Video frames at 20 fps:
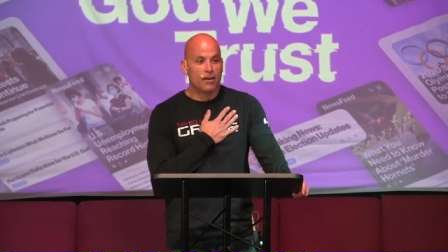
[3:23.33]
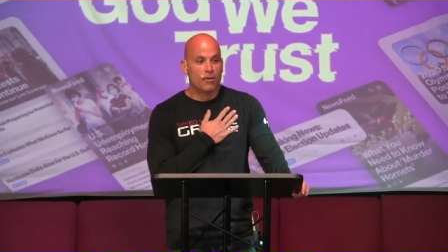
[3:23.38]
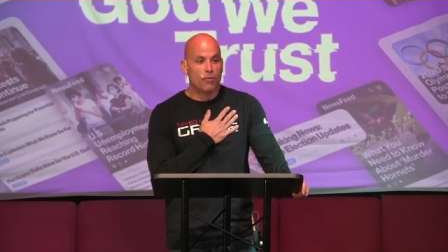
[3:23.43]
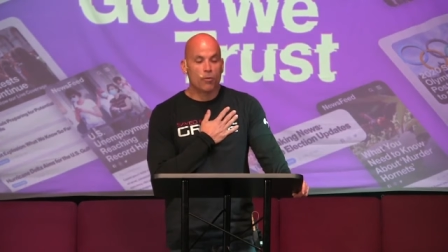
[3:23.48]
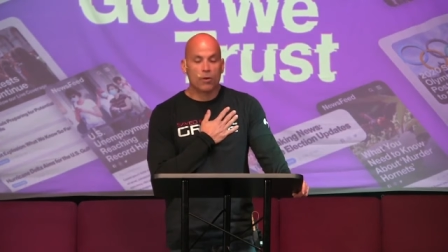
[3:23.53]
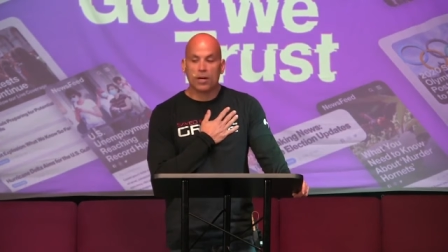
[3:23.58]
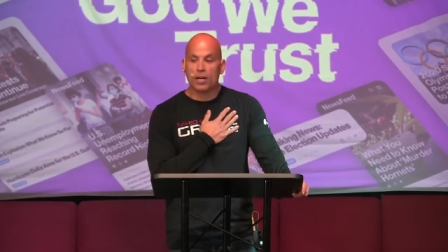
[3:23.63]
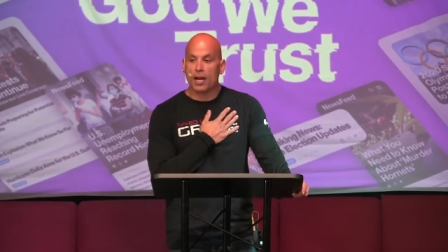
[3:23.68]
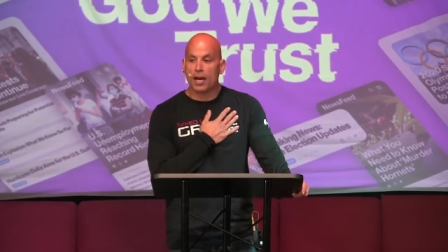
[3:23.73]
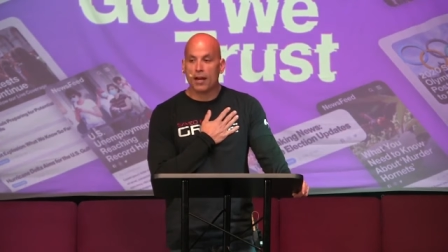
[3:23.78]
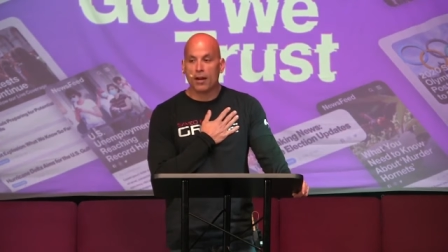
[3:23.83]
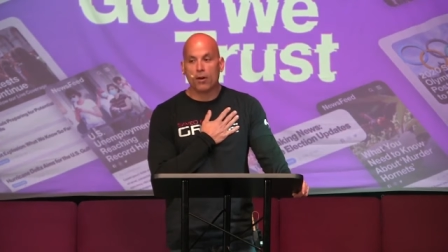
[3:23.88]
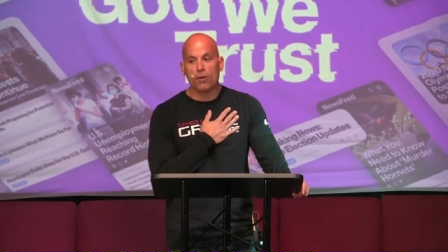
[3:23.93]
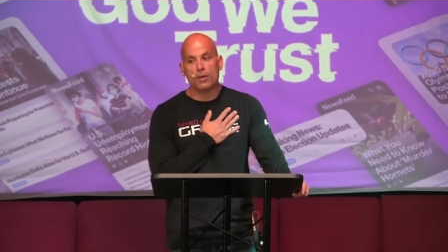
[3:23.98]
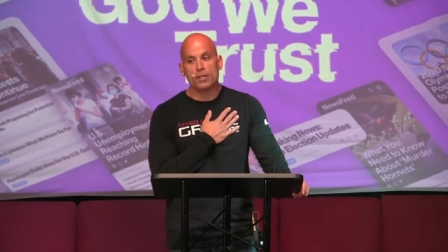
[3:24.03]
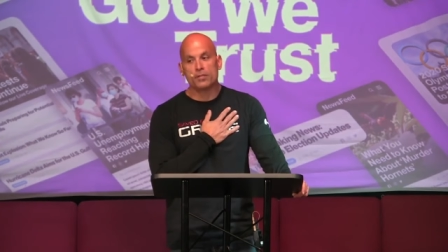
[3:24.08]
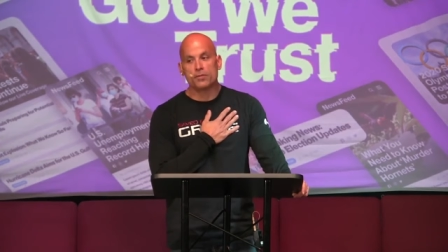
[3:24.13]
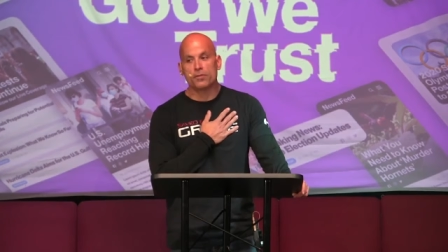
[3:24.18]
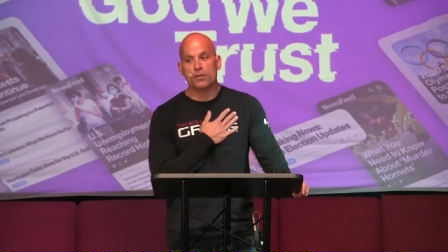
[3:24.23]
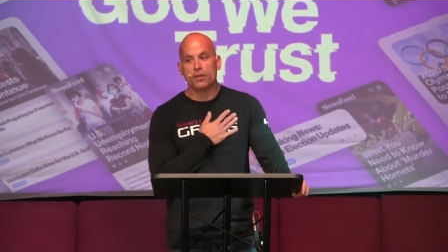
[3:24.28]
We're not
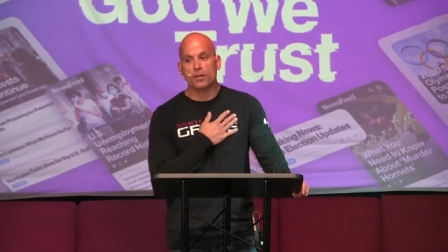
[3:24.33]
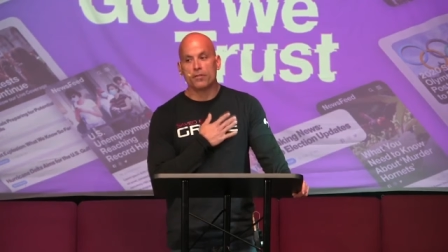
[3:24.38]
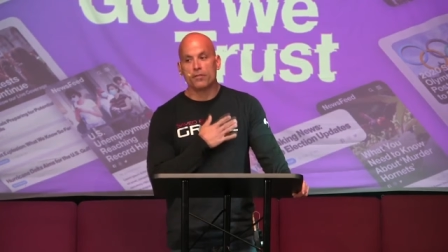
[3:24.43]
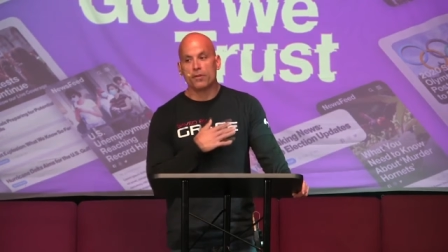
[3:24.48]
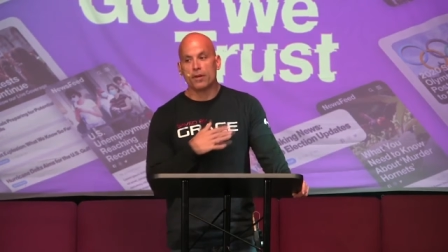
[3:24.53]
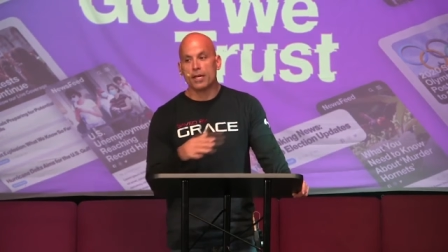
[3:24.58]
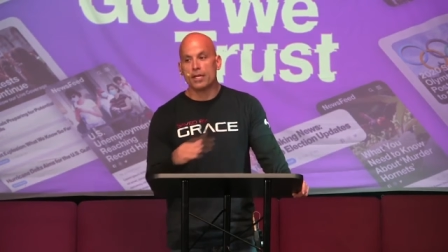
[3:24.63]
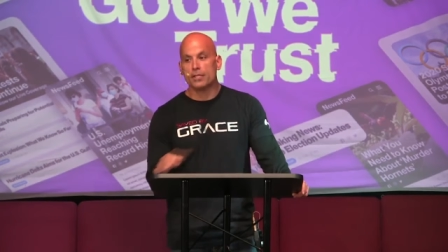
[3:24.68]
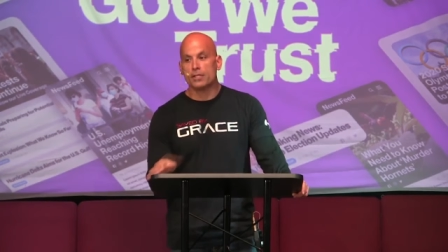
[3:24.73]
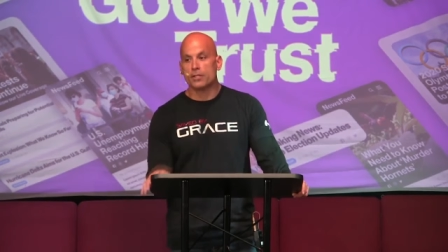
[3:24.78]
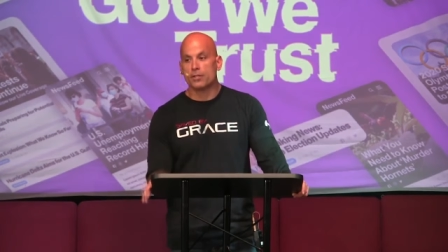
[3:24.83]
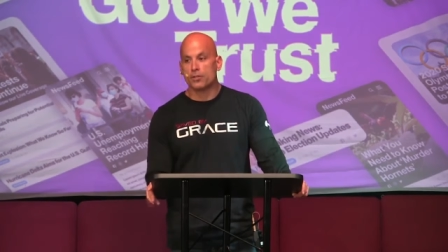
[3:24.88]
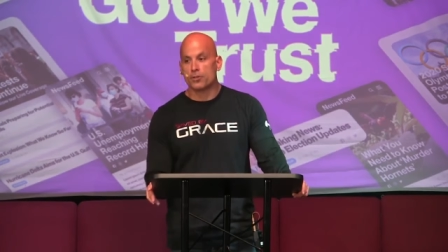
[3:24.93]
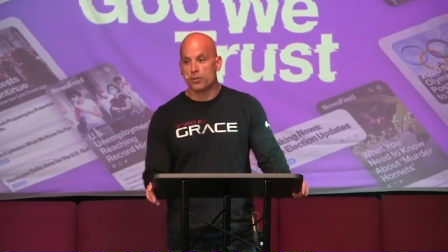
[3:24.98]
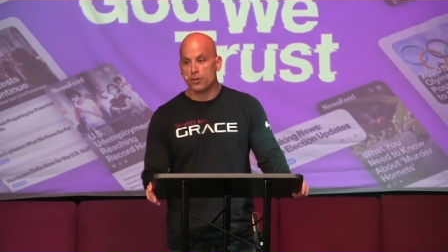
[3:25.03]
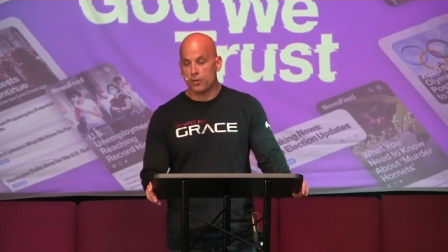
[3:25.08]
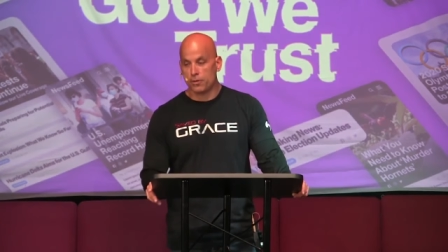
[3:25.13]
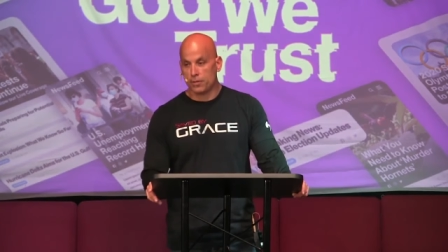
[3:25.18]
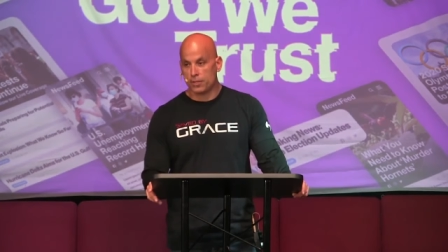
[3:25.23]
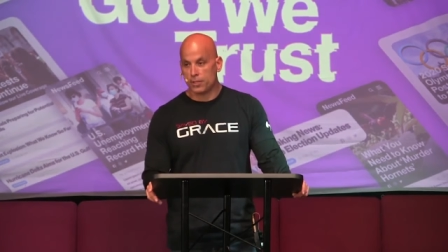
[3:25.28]
always full of grace and truth.